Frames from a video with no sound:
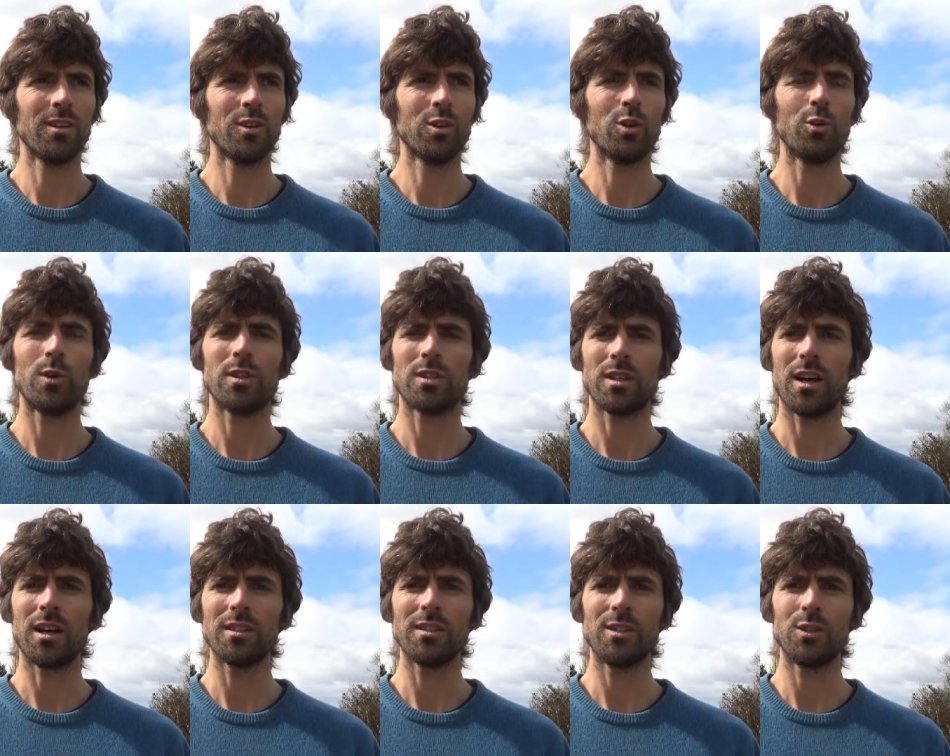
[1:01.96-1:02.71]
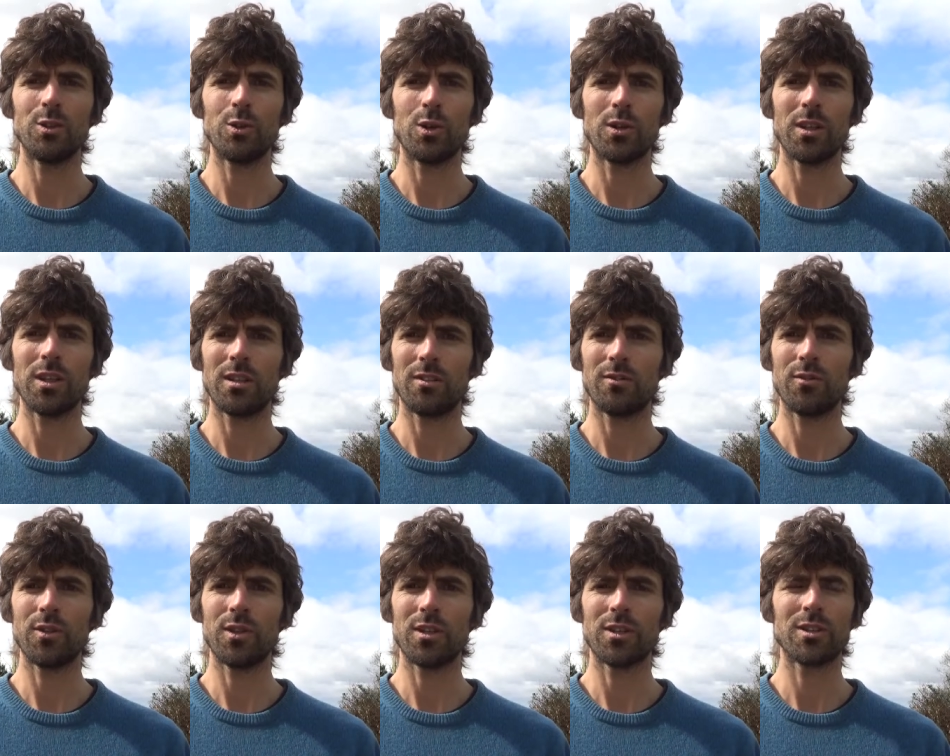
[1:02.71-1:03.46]
who is Adi Yogi, the
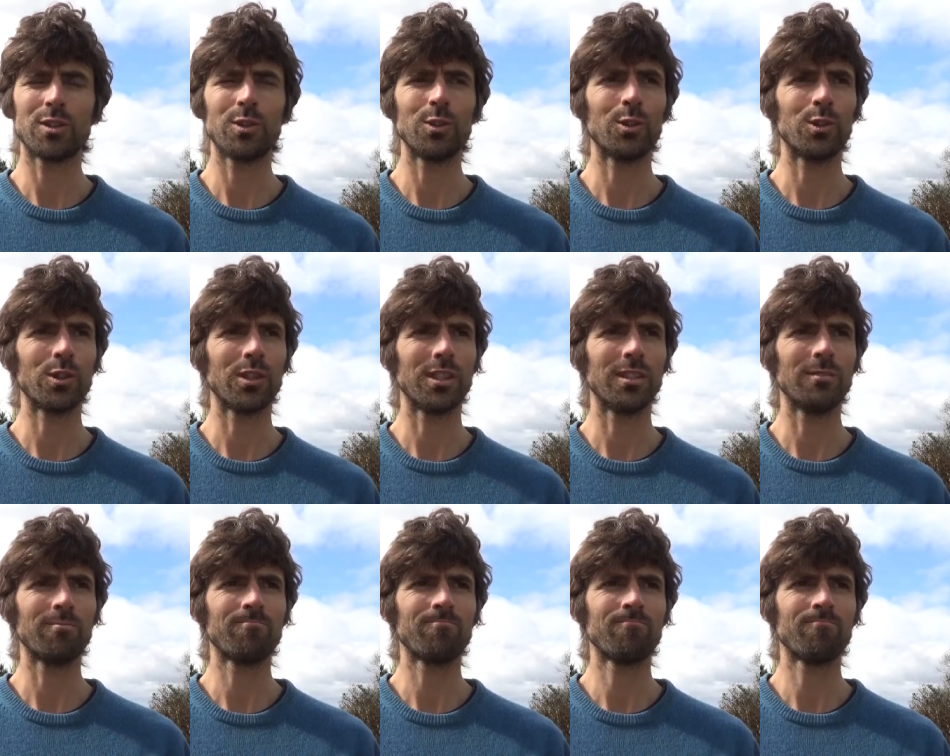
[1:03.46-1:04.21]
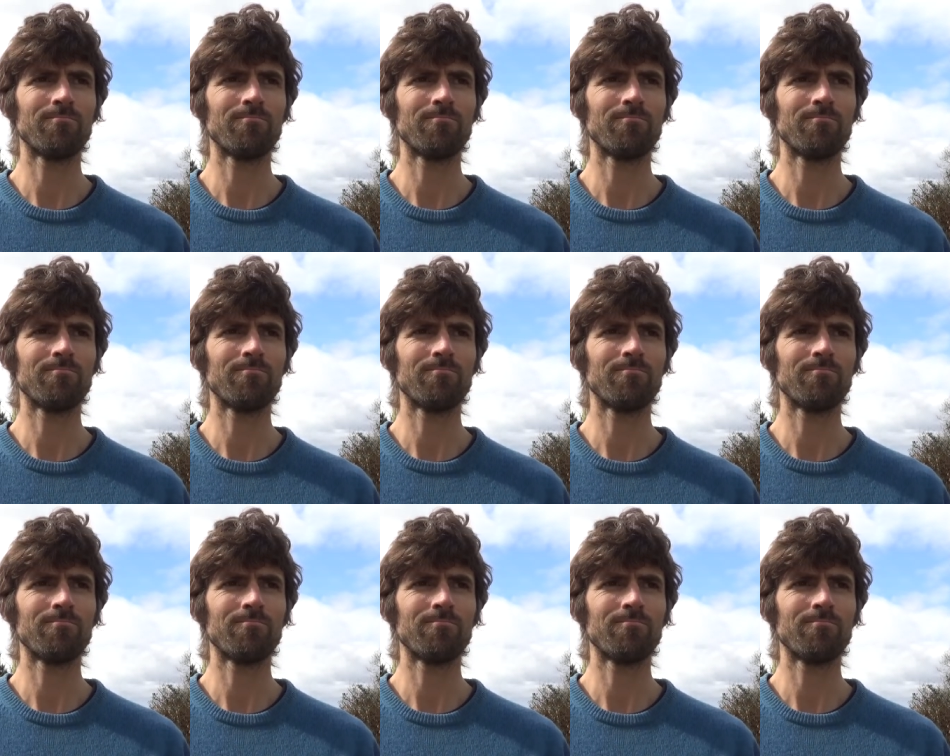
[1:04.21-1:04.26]
first yogi,